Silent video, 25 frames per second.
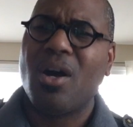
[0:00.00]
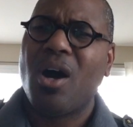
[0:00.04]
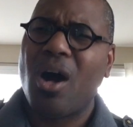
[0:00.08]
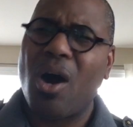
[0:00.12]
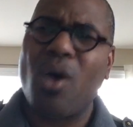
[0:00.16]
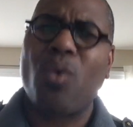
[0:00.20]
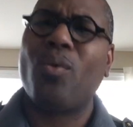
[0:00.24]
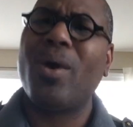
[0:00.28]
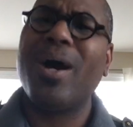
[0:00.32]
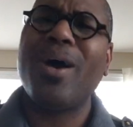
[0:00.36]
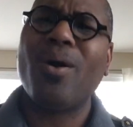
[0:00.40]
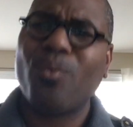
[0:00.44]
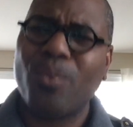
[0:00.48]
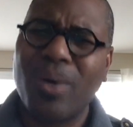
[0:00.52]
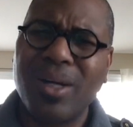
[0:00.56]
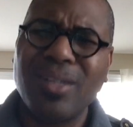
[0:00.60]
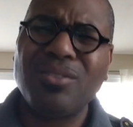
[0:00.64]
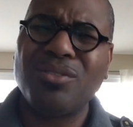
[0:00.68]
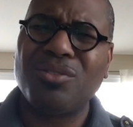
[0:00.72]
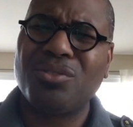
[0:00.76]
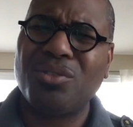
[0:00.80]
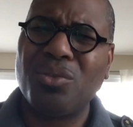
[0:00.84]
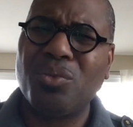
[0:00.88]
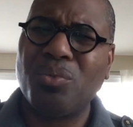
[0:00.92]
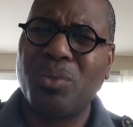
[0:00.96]
what,
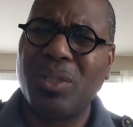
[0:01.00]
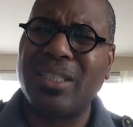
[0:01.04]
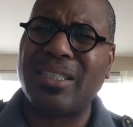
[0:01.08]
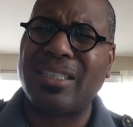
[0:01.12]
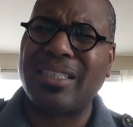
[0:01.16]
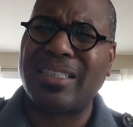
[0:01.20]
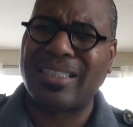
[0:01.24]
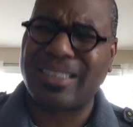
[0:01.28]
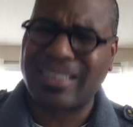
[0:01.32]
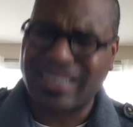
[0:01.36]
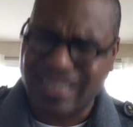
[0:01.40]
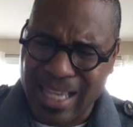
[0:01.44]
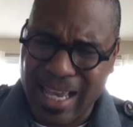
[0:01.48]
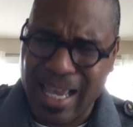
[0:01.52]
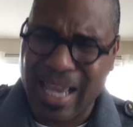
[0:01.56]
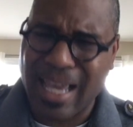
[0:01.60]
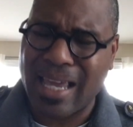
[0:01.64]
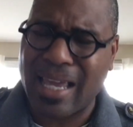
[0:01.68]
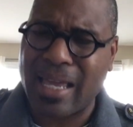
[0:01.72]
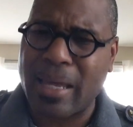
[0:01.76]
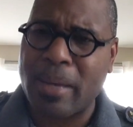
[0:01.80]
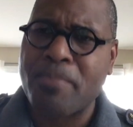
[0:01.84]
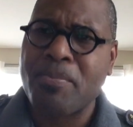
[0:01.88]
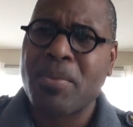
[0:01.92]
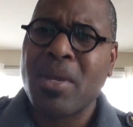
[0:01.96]
what do we
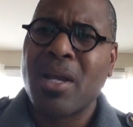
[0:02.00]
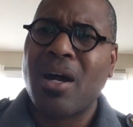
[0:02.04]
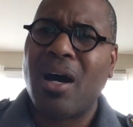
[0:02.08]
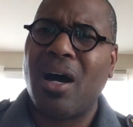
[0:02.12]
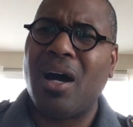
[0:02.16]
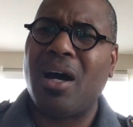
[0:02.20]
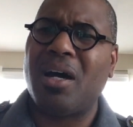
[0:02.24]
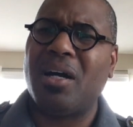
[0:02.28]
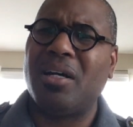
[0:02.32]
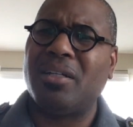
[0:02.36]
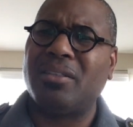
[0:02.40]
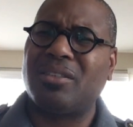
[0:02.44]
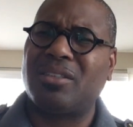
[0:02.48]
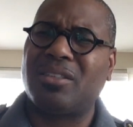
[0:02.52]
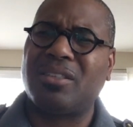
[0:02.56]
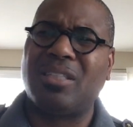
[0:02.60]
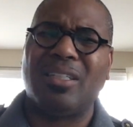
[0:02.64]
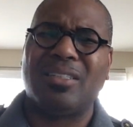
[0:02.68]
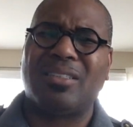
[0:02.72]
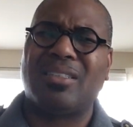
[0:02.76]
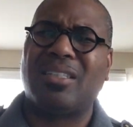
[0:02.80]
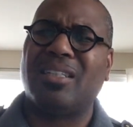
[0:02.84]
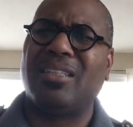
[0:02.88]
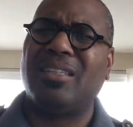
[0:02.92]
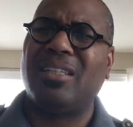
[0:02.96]
say
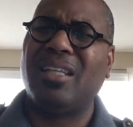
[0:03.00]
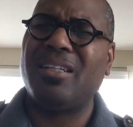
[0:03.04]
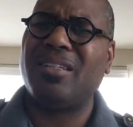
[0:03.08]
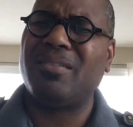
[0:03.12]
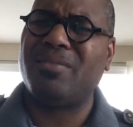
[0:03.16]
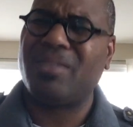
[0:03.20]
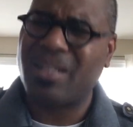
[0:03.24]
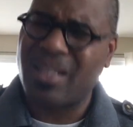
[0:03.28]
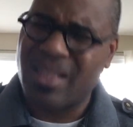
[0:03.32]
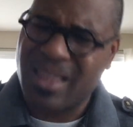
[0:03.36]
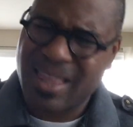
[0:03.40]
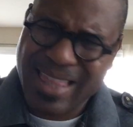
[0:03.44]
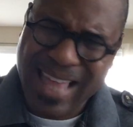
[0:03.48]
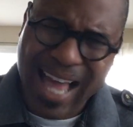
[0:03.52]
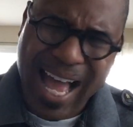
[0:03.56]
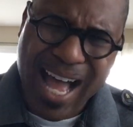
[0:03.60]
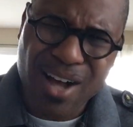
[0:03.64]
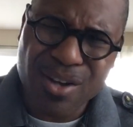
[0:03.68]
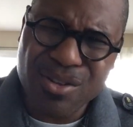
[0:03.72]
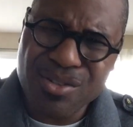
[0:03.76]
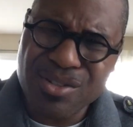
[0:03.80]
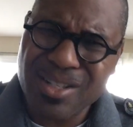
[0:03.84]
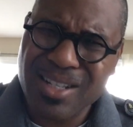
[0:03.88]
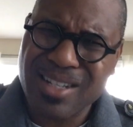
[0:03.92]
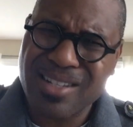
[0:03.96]
to, to literally
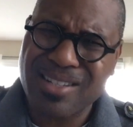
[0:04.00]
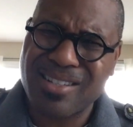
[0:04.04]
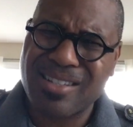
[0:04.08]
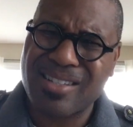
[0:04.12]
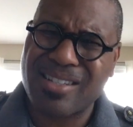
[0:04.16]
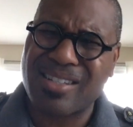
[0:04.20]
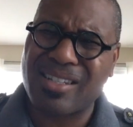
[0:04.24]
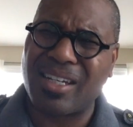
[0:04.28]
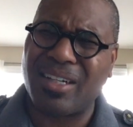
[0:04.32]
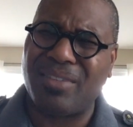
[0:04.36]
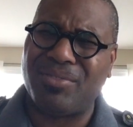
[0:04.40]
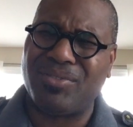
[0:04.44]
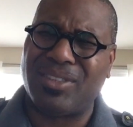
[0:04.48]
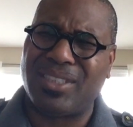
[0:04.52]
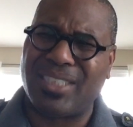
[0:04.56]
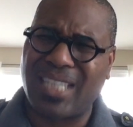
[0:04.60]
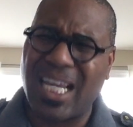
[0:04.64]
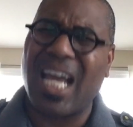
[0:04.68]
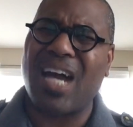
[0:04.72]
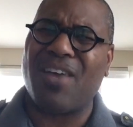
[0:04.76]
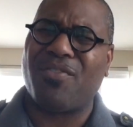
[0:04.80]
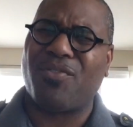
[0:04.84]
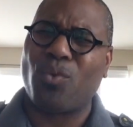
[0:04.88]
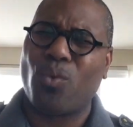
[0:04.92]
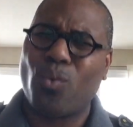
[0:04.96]
thousands of
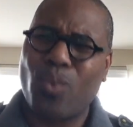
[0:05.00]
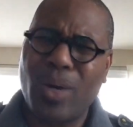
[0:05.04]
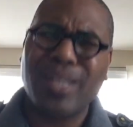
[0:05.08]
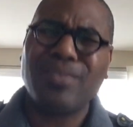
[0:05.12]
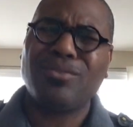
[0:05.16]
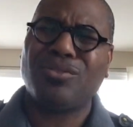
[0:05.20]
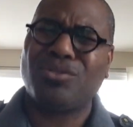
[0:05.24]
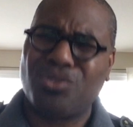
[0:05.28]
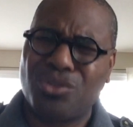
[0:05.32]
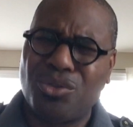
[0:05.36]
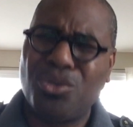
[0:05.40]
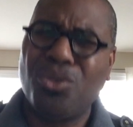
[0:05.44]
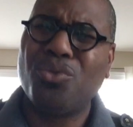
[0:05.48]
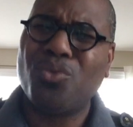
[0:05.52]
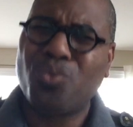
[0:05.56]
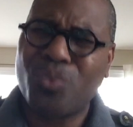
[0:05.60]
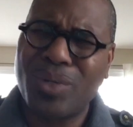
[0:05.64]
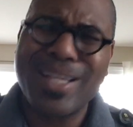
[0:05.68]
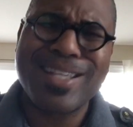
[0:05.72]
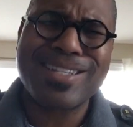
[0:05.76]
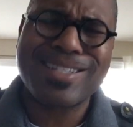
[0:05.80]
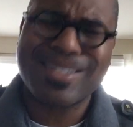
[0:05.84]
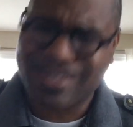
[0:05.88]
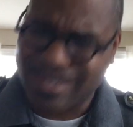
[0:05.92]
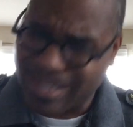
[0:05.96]
deaths? What do
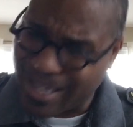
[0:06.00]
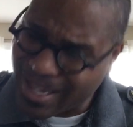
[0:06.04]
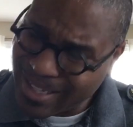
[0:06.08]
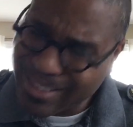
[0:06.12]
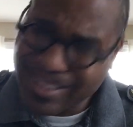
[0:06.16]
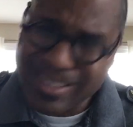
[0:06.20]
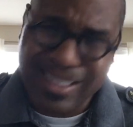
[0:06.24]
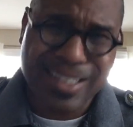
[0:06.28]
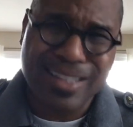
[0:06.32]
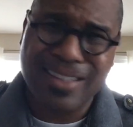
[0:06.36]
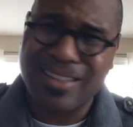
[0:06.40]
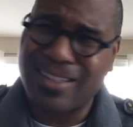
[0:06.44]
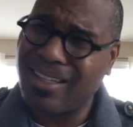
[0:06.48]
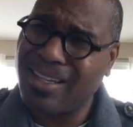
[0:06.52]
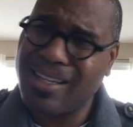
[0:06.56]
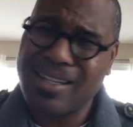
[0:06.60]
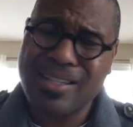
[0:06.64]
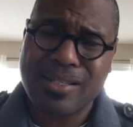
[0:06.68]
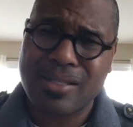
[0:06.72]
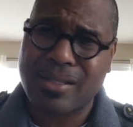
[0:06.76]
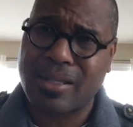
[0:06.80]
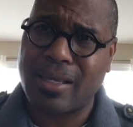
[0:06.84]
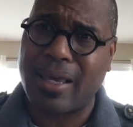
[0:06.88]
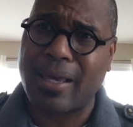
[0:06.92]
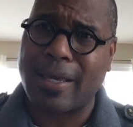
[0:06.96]
we say to
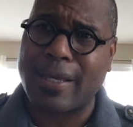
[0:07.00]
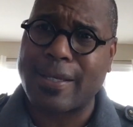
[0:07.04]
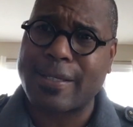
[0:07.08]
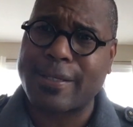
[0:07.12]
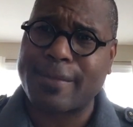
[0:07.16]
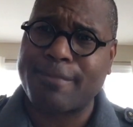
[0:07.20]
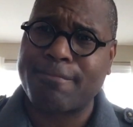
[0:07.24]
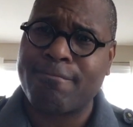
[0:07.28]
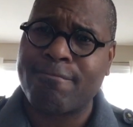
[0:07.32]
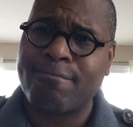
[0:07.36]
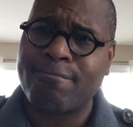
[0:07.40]
these things?